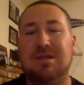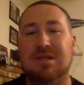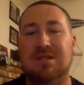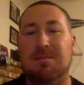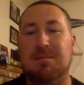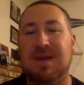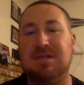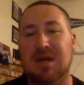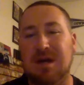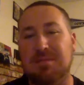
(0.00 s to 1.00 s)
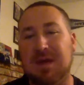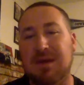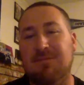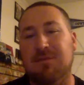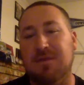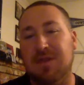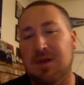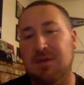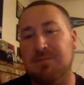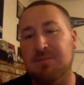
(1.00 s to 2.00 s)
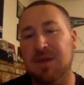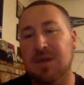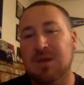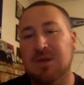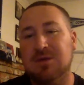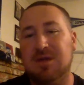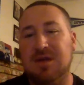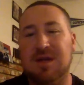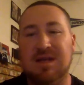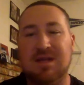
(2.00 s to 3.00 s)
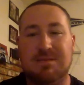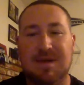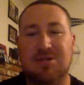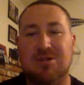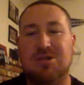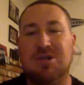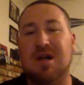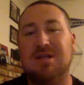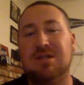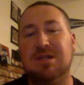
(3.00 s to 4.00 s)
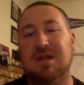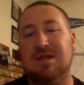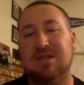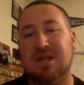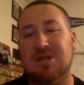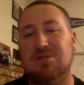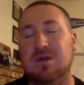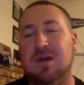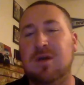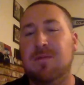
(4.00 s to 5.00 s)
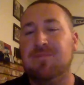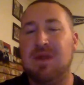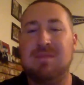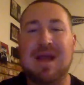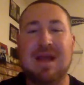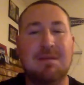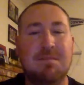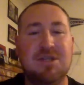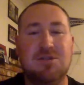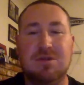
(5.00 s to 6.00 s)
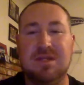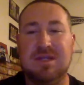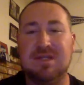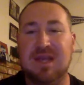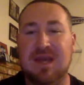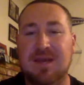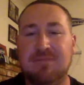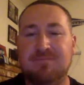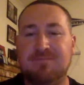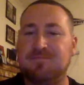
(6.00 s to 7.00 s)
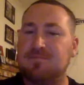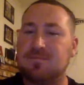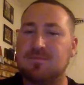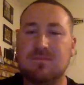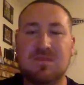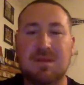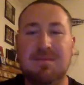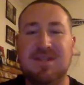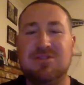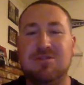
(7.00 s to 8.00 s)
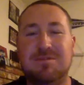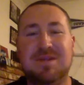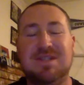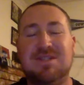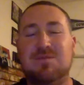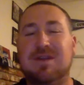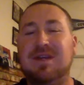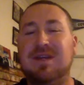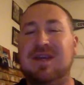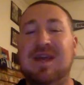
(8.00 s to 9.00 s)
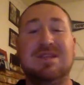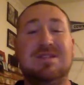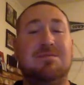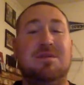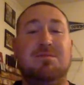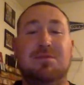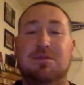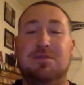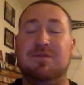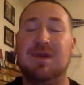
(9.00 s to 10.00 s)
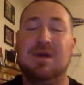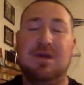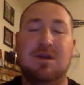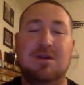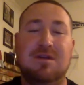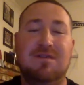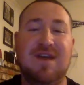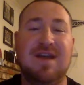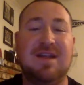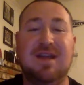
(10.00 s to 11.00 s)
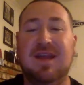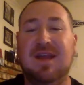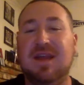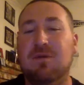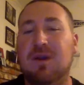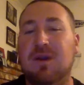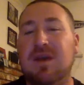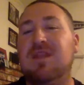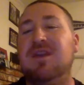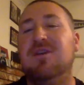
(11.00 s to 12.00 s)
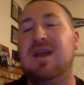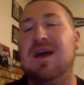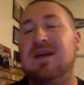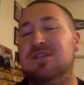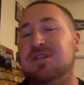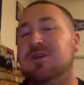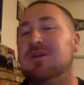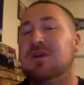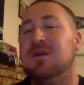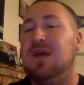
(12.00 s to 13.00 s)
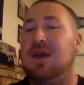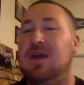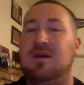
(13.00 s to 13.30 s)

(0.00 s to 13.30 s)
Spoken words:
it's a pace up game for them. So they're going to get some extra shots in, etc. I'm liking Mitchell in this game. Mitchell, I mean, this rookie, he has something to prove. You know, the fact that he didn't get Rookie of the Year last year, and